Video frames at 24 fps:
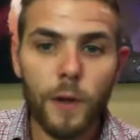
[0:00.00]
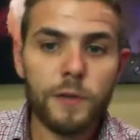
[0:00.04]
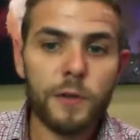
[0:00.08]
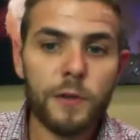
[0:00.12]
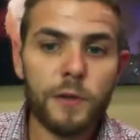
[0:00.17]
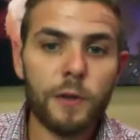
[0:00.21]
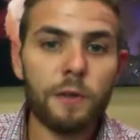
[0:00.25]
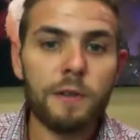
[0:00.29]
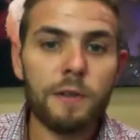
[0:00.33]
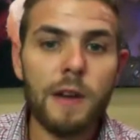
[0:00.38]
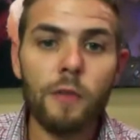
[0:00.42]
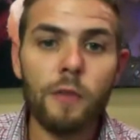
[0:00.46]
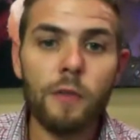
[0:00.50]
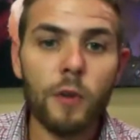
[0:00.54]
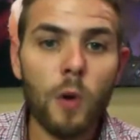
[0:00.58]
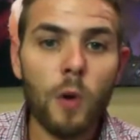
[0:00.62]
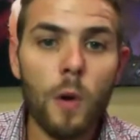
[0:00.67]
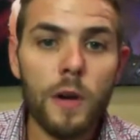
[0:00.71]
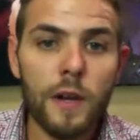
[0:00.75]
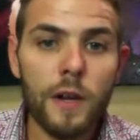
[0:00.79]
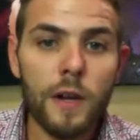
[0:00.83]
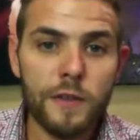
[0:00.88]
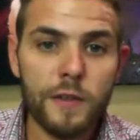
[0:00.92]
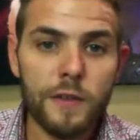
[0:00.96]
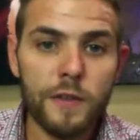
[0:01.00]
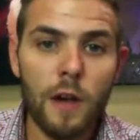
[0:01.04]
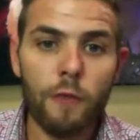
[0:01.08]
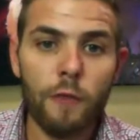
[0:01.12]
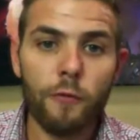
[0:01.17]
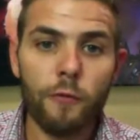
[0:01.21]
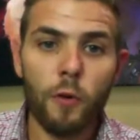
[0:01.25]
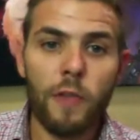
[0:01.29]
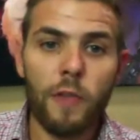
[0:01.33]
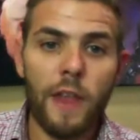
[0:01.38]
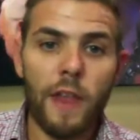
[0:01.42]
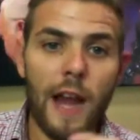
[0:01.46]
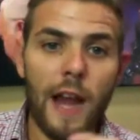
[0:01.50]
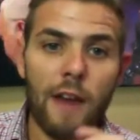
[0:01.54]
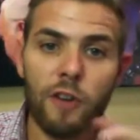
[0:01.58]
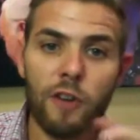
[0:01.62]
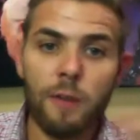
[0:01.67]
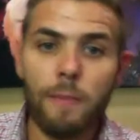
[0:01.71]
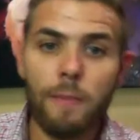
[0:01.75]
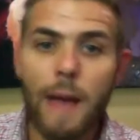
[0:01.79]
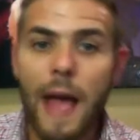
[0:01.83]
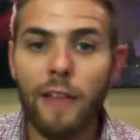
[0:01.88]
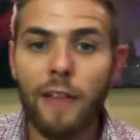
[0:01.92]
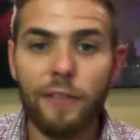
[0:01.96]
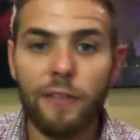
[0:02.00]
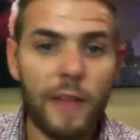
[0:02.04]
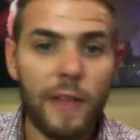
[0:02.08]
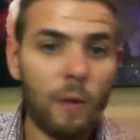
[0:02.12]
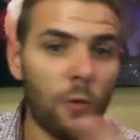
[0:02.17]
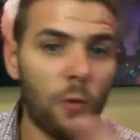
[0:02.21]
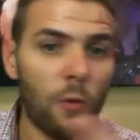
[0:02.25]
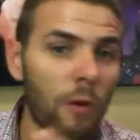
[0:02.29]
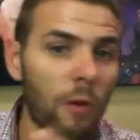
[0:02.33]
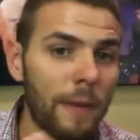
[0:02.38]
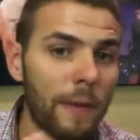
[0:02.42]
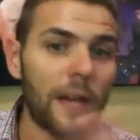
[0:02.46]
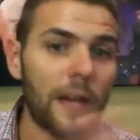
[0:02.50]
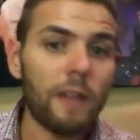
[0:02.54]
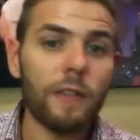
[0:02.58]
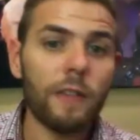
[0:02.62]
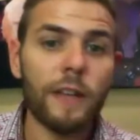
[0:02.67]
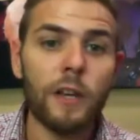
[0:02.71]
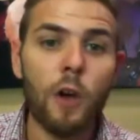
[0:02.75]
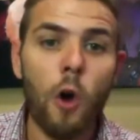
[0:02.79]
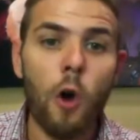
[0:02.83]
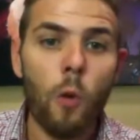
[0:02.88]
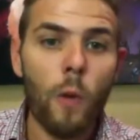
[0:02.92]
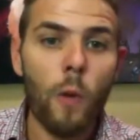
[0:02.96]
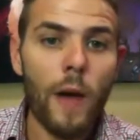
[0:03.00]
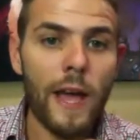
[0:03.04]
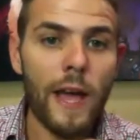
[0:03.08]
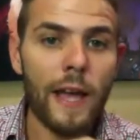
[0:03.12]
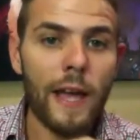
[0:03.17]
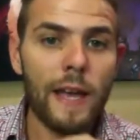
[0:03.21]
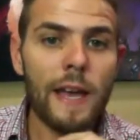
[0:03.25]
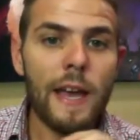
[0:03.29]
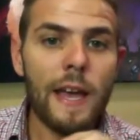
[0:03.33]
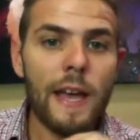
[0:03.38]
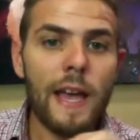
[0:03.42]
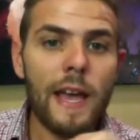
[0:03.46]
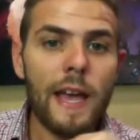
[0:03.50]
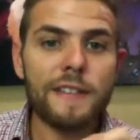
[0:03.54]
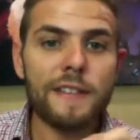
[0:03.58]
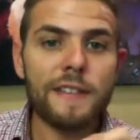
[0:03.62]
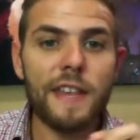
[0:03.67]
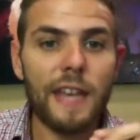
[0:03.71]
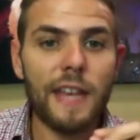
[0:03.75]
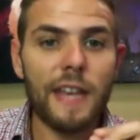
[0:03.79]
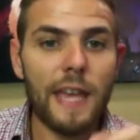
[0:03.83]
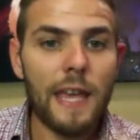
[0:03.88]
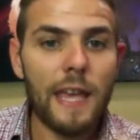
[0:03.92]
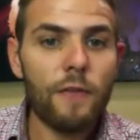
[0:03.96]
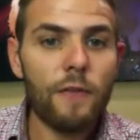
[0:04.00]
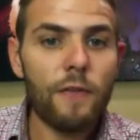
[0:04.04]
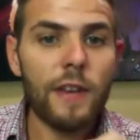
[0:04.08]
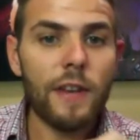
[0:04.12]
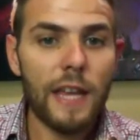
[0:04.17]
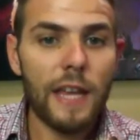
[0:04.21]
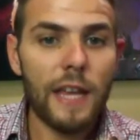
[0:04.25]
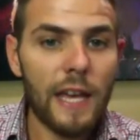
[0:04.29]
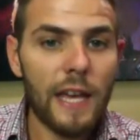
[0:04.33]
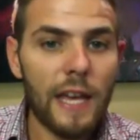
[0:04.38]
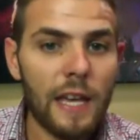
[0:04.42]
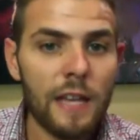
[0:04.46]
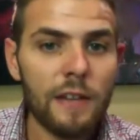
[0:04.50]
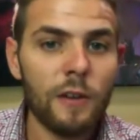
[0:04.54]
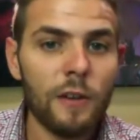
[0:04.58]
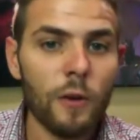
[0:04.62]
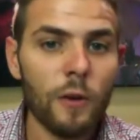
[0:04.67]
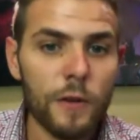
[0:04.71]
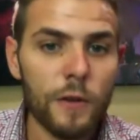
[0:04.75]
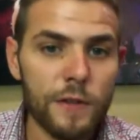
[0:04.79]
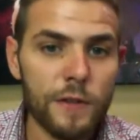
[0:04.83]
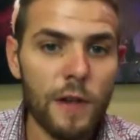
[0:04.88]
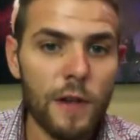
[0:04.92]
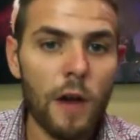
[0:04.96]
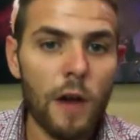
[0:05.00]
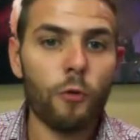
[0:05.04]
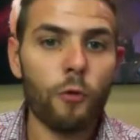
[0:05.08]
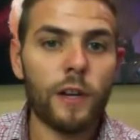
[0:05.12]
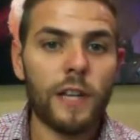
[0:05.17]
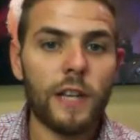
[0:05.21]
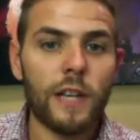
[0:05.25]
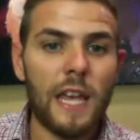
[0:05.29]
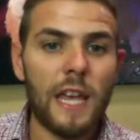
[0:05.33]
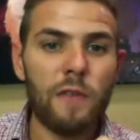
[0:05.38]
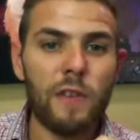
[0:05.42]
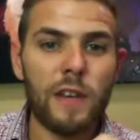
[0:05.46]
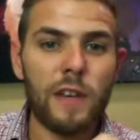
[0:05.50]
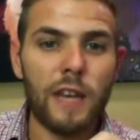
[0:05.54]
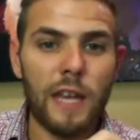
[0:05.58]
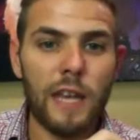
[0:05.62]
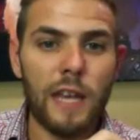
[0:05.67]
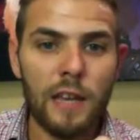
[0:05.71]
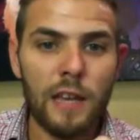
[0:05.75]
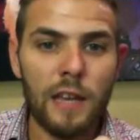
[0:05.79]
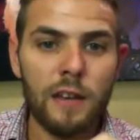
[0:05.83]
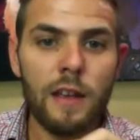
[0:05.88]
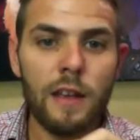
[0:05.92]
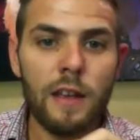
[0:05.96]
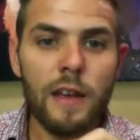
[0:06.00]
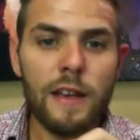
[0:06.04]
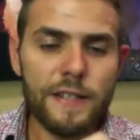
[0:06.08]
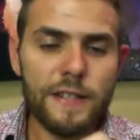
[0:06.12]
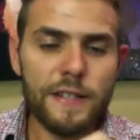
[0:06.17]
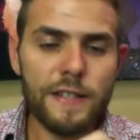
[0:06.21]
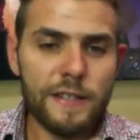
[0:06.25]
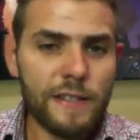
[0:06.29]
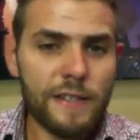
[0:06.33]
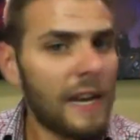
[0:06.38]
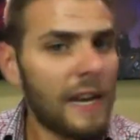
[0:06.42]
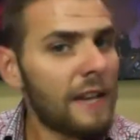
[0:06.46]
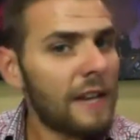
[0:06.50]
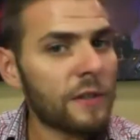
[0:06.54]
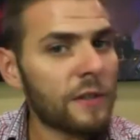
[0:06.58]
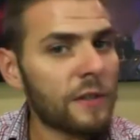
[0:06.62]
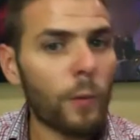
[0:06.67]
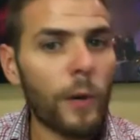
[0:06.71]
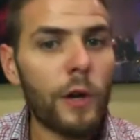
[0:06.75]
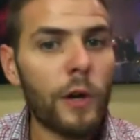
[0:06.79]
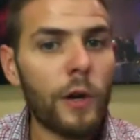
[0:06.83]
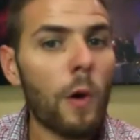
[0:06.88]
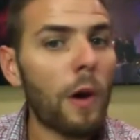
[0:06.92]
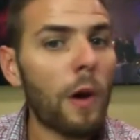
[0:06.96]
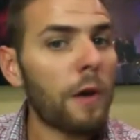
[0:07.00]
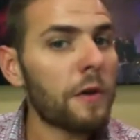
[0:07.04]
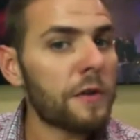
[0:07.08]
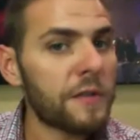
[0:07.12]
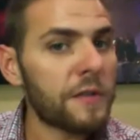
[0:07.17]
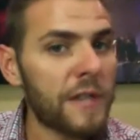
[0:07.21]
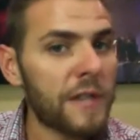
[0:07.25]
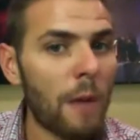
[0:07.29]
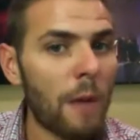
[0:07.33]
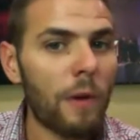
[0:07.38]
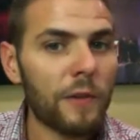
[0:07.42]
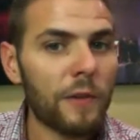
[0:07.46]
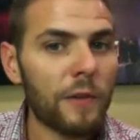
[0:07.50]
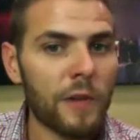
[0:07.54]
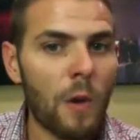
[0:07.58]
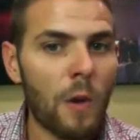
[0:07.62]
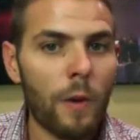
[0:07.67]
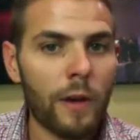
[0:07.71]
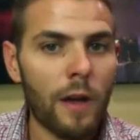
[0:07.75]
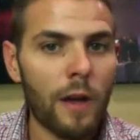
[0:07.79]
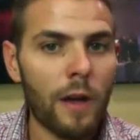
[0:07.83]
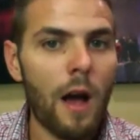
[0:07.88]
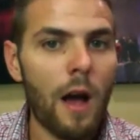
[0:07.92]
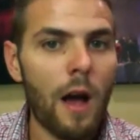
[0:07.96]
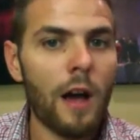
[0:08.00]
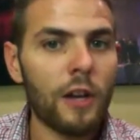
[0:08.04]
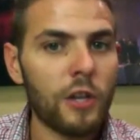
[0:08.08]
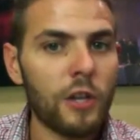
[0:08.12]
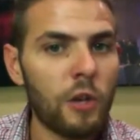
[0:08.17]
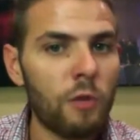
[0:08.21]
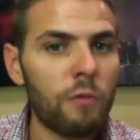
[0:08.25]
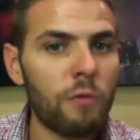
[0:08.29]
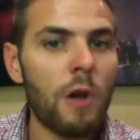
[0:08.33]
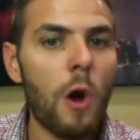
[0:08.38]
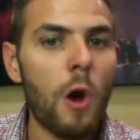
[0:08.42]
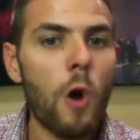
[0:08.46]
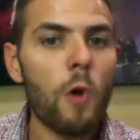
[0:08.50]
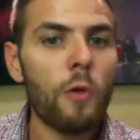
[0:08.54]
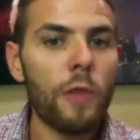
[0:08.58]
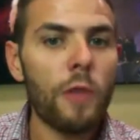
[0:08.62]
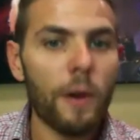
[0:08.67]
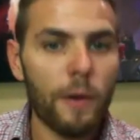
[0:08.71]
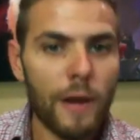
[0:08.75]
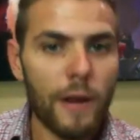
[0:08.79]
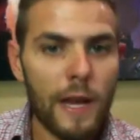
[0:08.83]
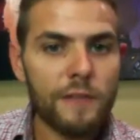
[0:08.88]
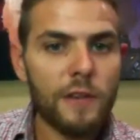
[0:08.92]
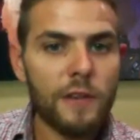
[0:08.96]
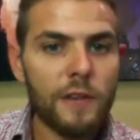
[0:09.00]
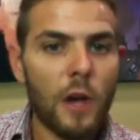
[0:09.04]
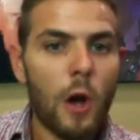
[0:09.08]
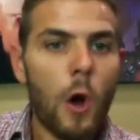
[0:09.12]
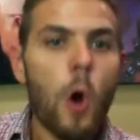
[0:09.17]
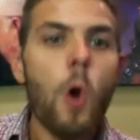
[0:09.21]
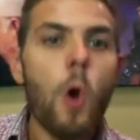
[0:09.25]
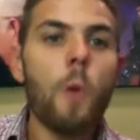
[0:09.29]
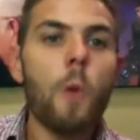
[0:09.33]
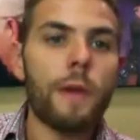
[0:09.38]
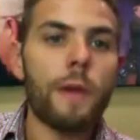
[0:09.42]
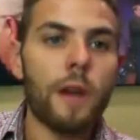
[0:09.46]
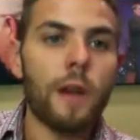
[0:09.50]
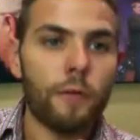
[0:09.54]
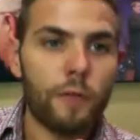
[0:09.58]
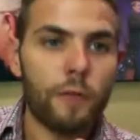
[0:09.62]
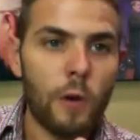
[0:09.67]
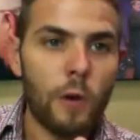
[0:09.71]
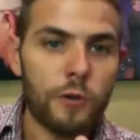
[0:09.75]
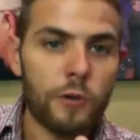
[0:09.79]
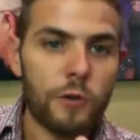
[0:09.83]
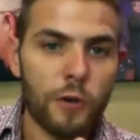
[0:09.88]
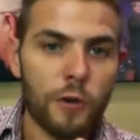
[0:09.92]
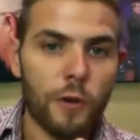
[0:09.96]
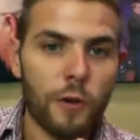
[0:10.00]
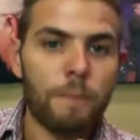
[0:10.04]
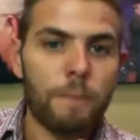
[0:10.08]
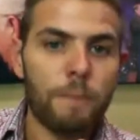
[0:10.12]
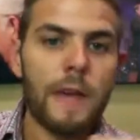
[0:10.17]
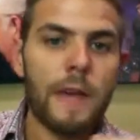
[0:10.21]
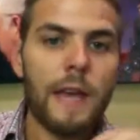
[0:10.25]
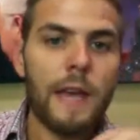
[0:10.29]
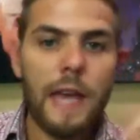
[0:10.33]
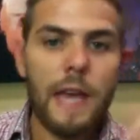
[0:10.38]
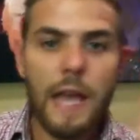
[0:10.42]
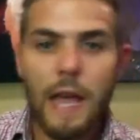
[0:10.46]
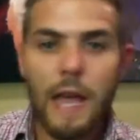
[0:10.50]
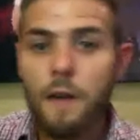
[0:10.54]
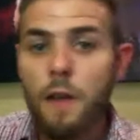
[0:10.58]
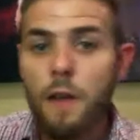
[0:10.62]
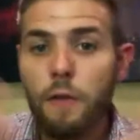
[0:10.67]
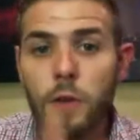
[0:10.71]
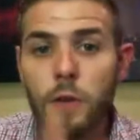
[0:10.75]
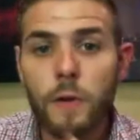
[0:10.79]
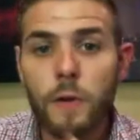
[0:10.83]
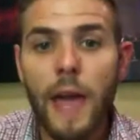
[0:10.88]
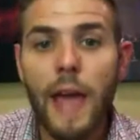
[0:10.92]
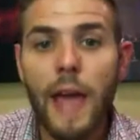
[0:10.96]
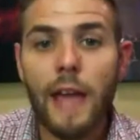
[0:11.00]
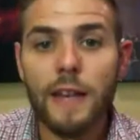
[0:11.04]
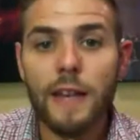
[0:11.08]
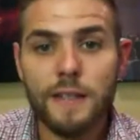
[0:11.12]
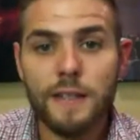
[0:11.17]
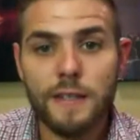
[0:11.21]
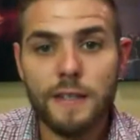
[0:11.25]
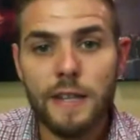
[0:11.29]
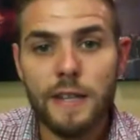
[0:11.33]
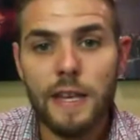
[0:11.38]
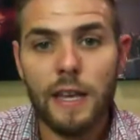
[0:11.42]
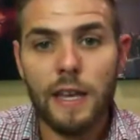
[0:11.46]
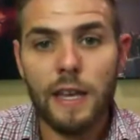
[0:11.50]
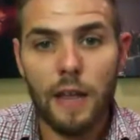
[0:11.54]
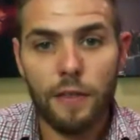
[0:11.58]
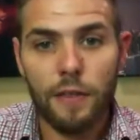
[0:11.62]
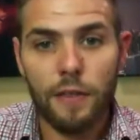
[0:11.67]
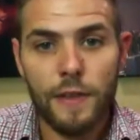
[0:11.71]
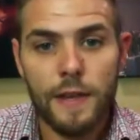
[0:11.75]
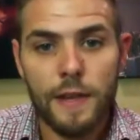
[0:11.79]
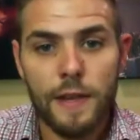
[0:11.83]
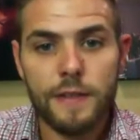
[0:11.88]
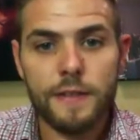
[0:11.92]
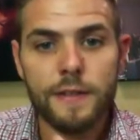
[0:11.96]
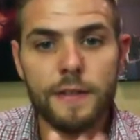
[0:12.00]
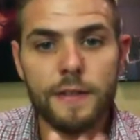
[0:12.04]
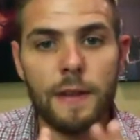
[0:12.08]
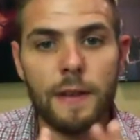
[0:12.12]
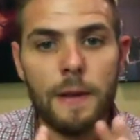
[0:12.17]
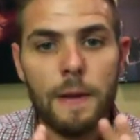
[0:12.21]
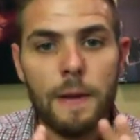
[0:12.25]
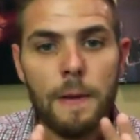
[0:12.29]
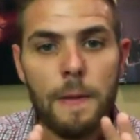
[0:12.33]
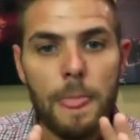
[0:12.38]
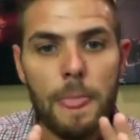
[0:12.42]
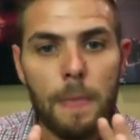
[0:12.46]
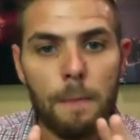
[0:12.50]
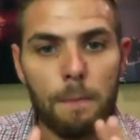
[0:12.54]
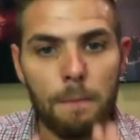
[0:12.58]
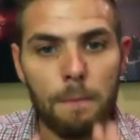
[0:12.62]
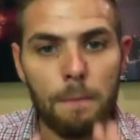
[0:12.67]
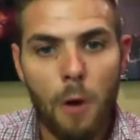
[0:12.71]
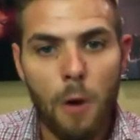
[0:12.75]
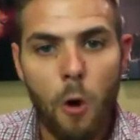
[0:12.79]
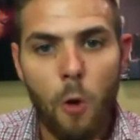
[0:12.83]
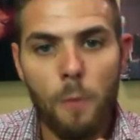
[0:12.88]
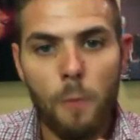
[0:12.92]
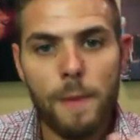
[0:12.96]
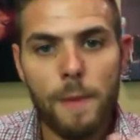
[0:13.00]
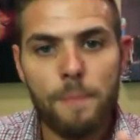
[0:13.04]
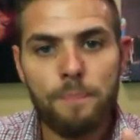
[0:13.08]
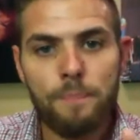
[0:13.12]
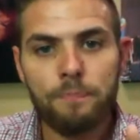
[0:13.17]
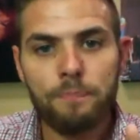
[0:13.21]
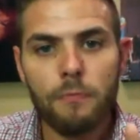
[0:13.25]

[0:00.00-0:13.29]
you so you're never going to suffer, that every bad thing will immediately go away. It's that even in your suffering, even in seasons where you don't understand what's going on, you know there is a hope and a future, even if you can't see it at this moment.